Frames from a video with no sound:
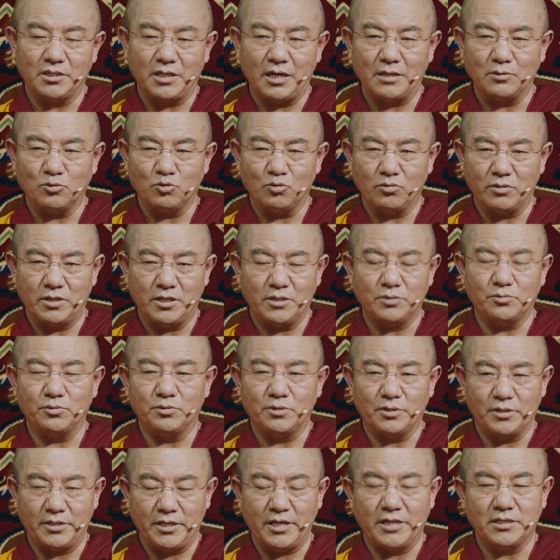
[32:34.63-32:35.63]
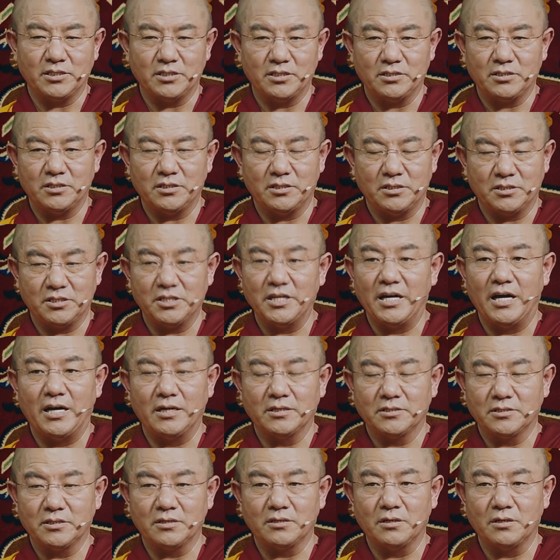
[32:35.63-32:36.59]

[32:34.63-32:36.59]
and that's where he then